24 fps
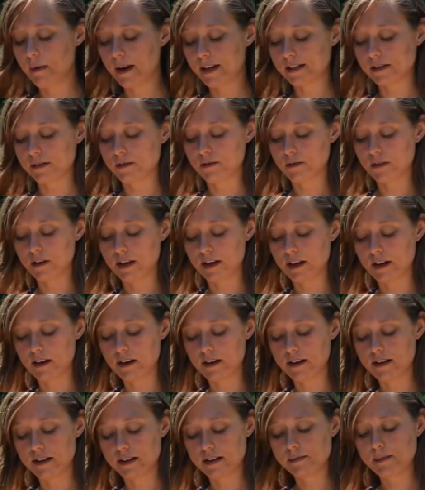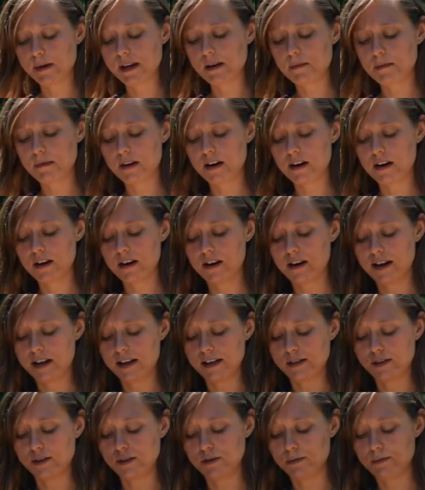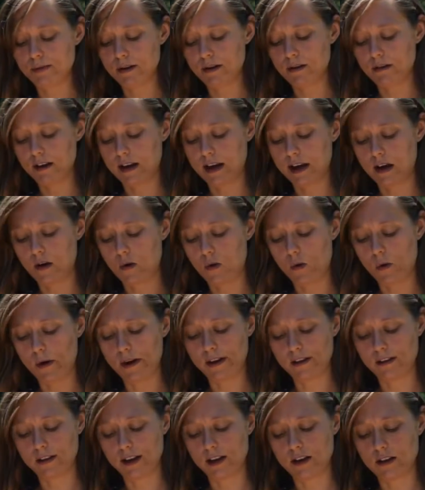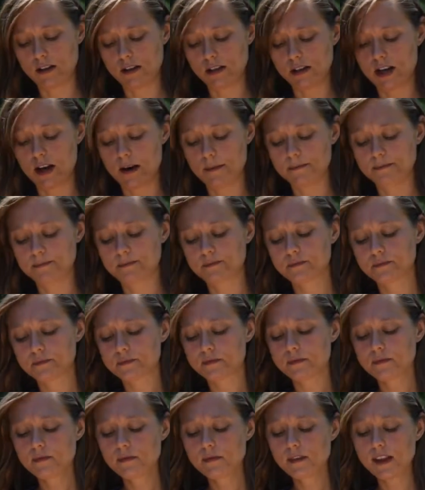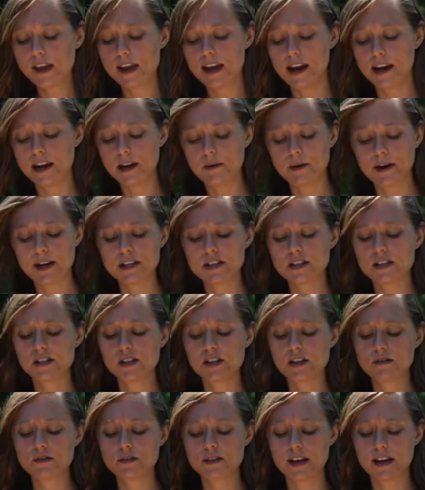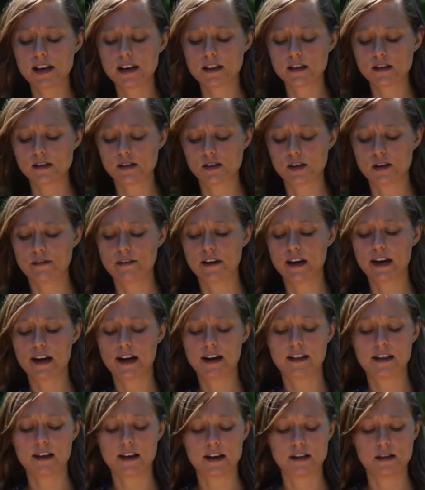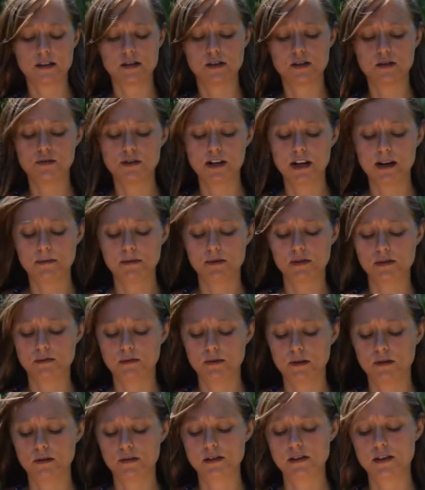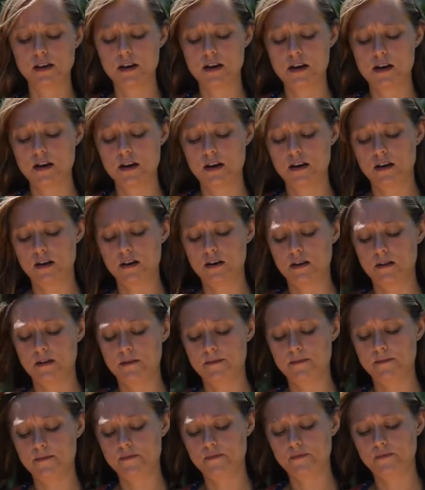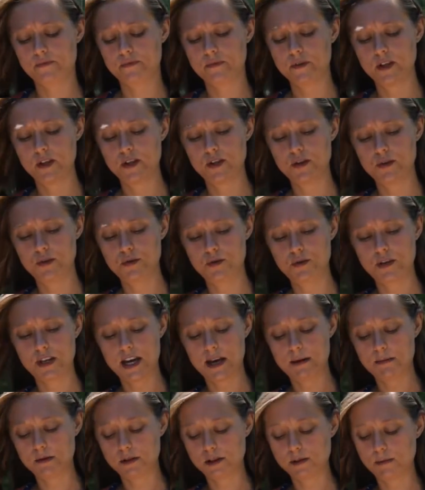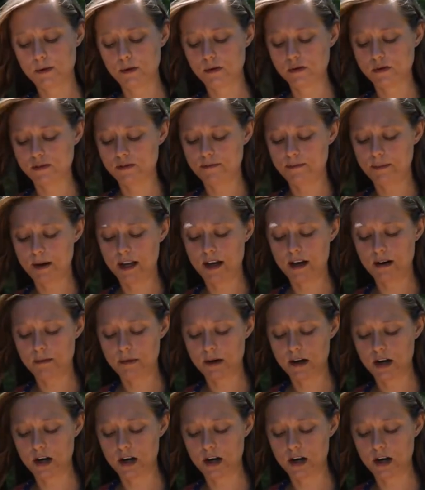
Makes it really good. This peanut butter is super like oily on the top. Anyway, just use like the serving. I think it's 2 tablespoons. 2 tablespoons of peanut